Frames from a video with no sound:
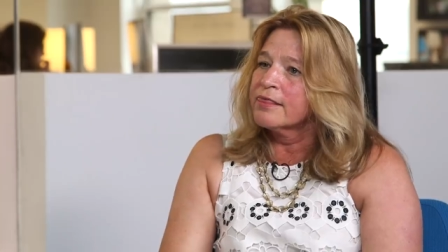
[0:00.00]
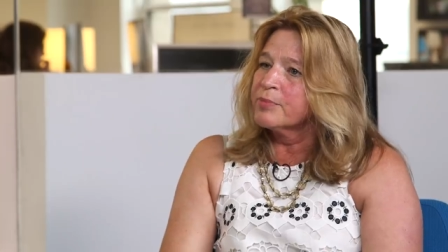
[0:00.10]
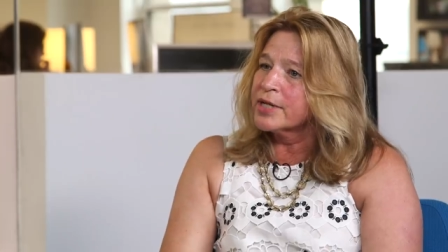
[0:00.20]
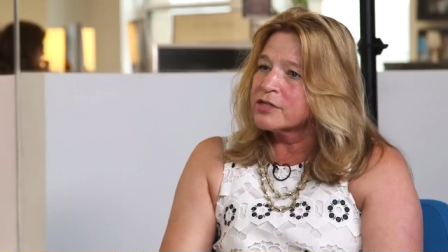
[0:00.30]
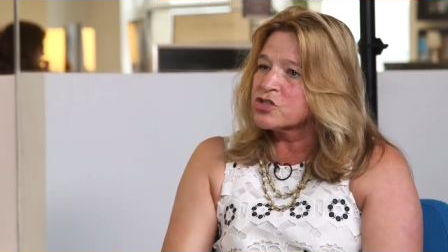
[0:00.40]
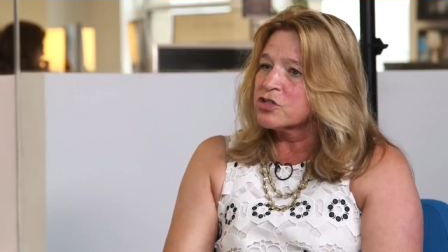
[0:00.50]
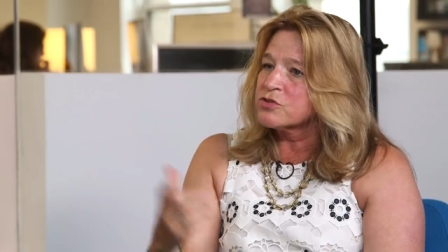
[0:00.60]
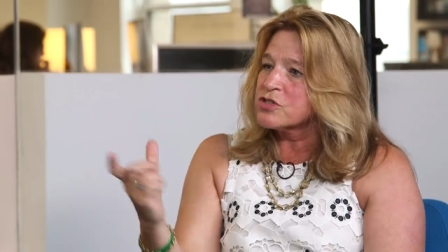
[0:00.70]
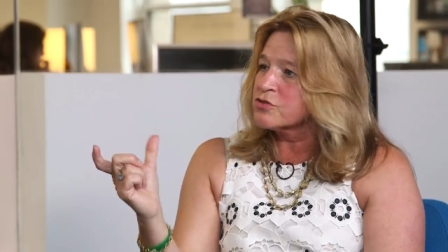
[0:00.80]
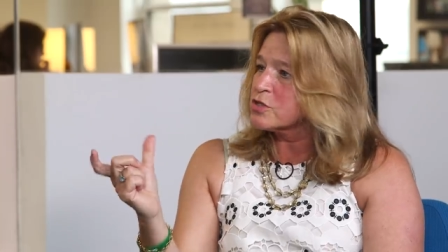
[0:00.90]
The big issue
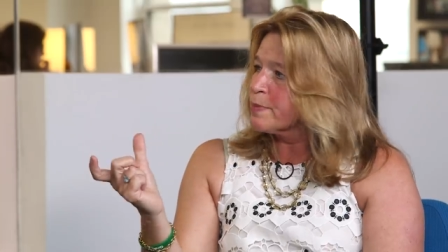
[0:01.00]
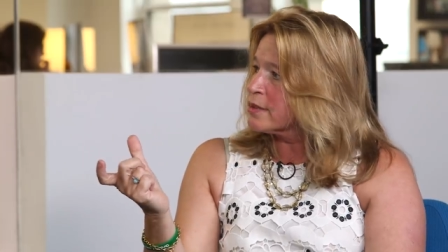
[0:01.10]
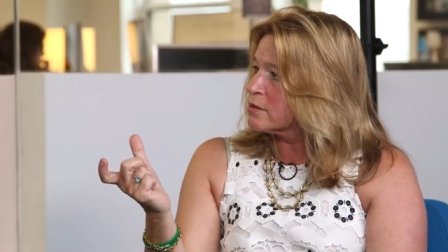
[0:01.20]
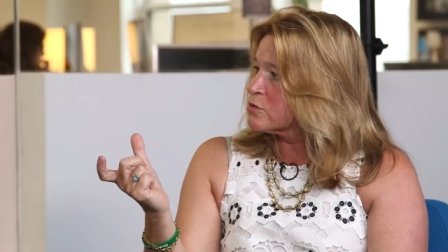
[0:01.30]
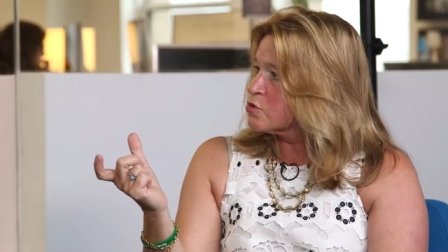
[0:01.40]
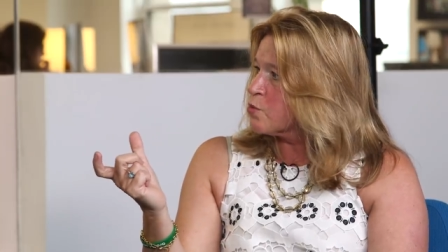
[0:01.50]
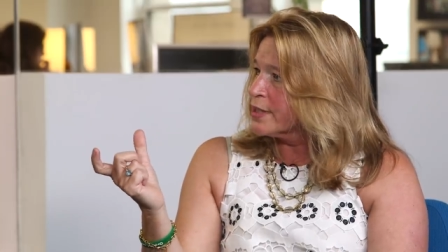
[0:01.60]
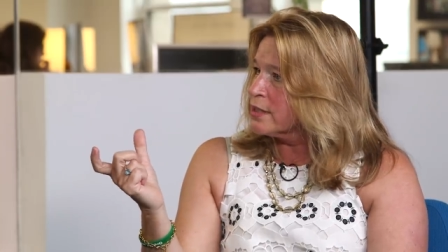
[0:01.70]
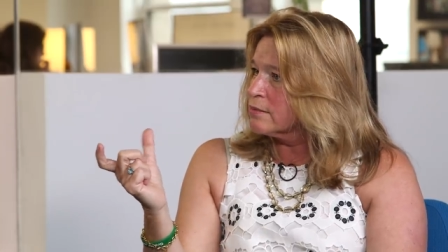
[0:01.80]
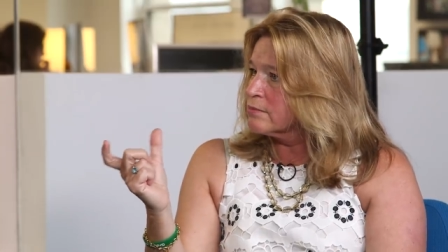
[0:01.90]
is there's about a
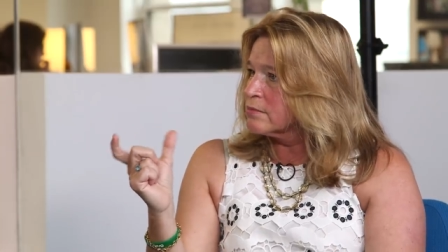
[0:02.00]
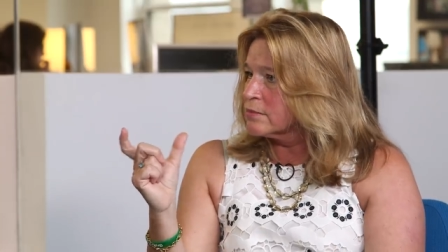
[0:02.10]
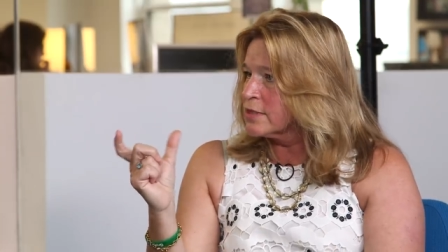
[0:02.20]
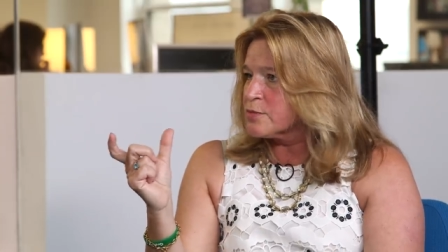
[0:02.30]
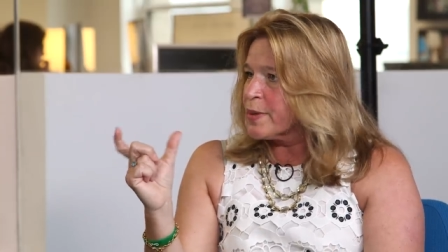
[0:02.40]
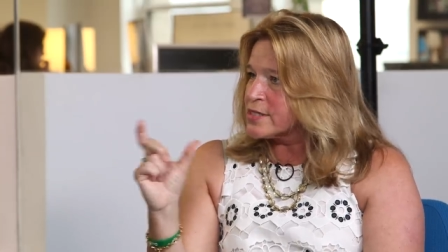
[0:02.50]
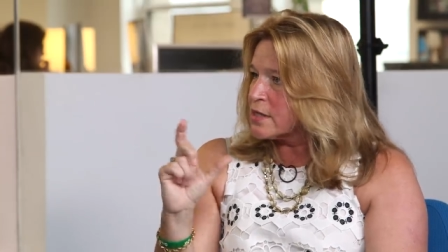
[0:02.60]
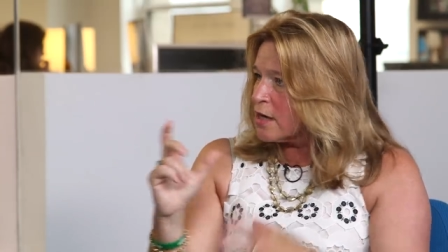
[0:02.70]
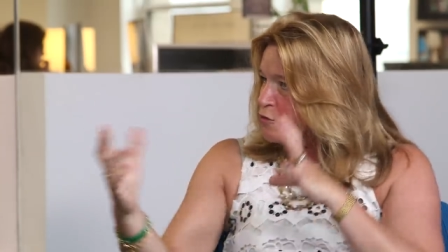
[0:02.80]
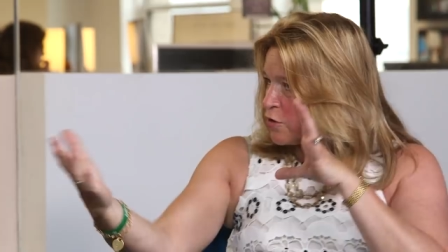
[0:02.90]
twenty, it depends
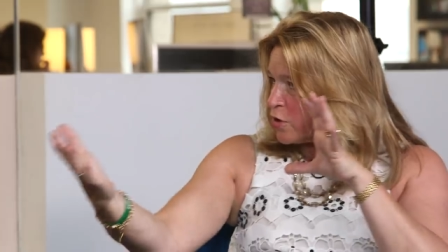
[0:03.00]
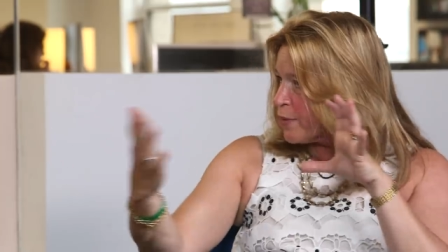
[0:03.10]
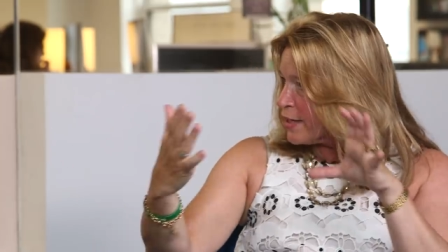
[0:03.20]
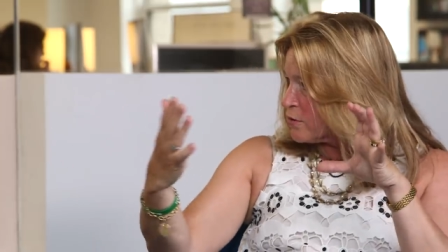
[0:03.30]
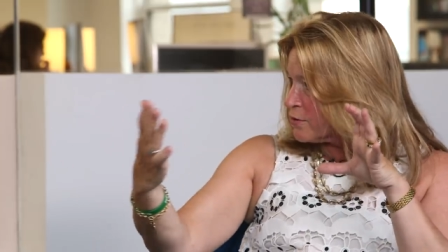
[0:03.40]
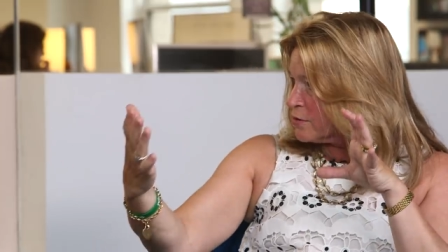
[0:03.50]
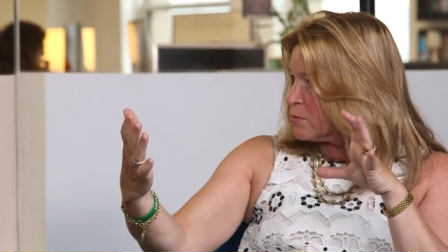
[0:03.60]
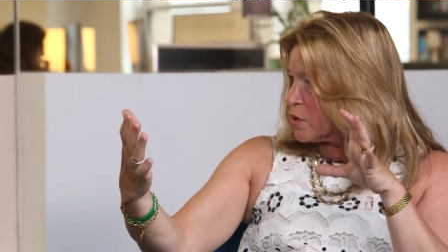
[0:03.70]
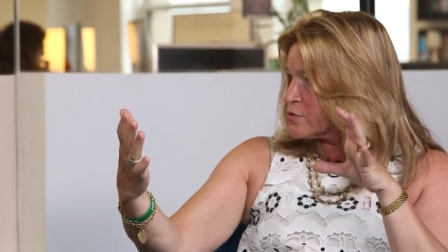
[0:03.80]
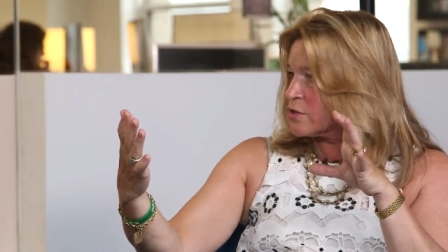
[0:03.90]
on how far away Earth
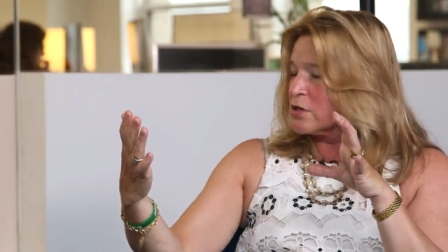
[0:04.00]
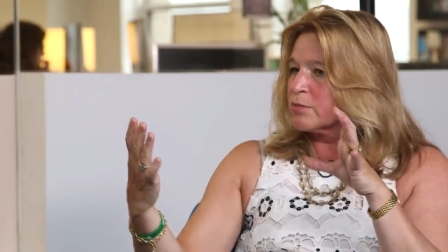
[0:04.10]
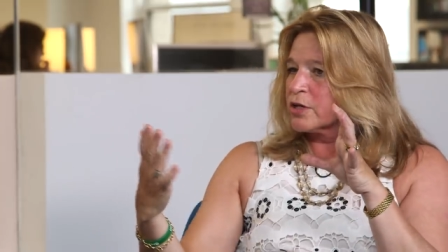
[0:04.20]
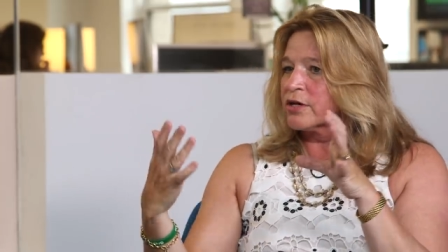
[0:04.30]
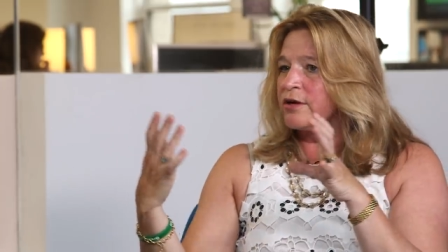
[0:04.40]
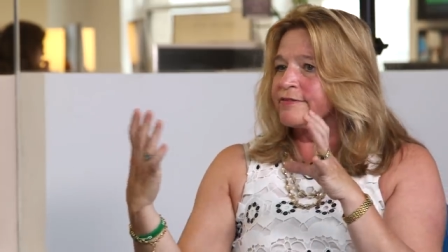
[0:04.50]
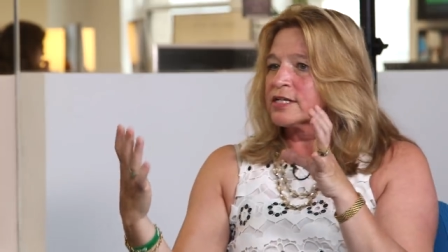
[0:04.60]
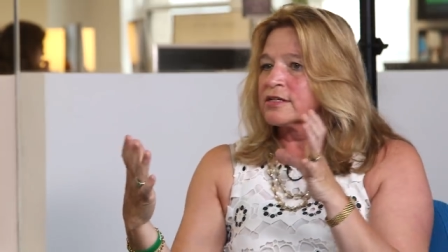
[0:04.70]
and Mars are, but you have an